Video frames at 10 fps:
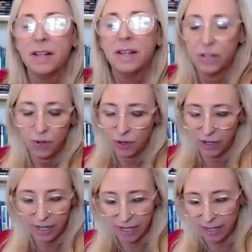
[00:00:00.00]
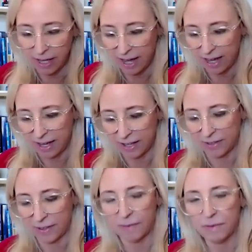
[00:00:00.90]
So good.
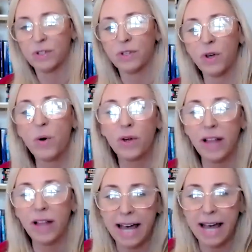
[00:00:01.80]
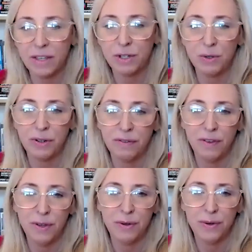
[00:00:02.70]
So glad the two of
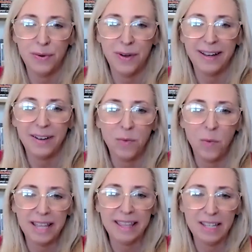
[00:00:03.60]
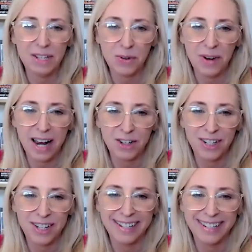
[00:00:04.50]
you went this
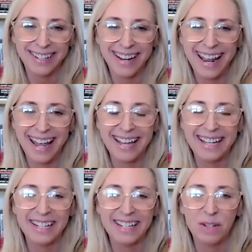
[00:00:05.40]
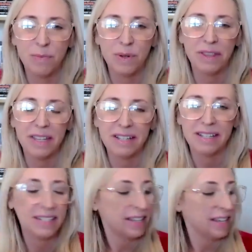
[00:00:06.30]
direction and put
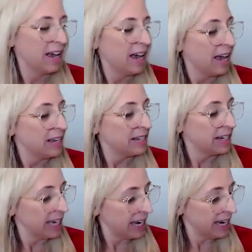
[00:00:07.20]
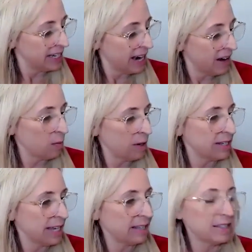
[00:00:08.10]
this to get into
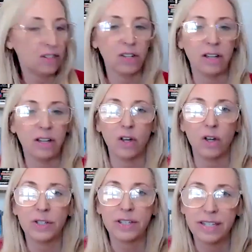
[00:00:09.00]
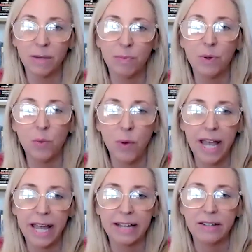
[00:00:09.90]
everybody's hands. Such a simple
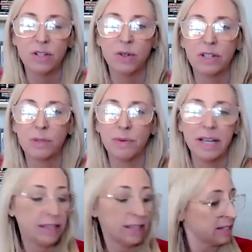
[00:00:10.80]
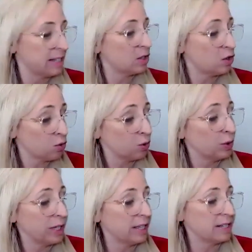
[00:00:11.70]
way to explain this, truly the